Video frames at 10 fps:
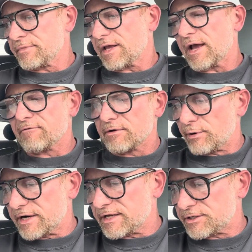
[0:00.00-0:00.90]

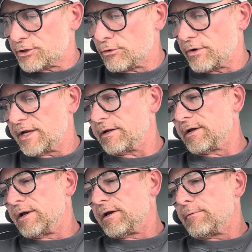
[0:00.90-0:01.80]
Everybody is doing
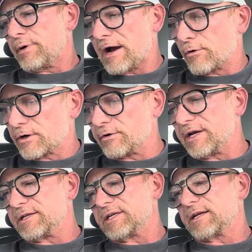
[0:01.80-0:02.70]
power
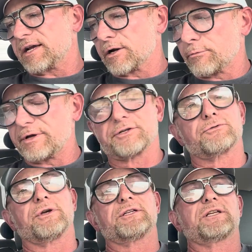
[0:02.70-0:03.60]
cleans and kettlebell
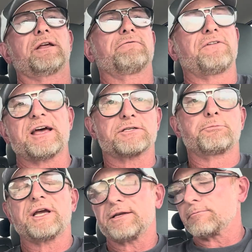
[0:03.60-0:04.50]
swings and
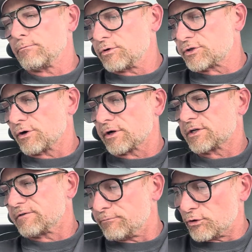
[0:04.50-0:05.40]
fast-paced
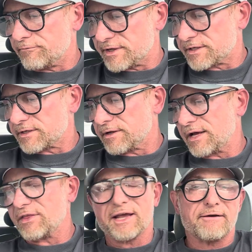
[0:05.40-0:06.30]
circuits of movements.
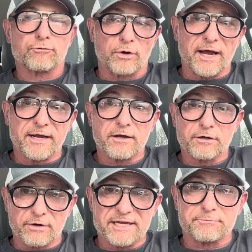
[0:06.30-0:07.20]
And they have Greg
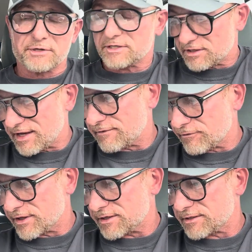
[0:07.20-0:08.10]
Glassman to thank for
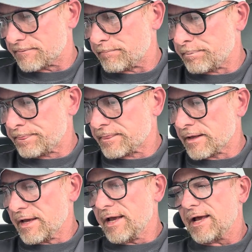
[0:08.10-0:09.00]
this.
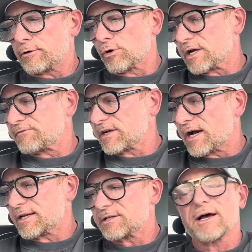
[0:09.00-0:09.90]
And CrossFit
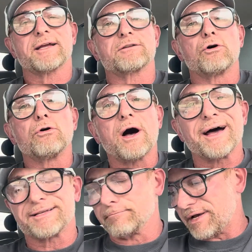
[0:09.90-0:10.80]
got attacked a
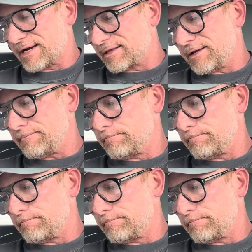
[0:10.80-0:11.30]
lot back then.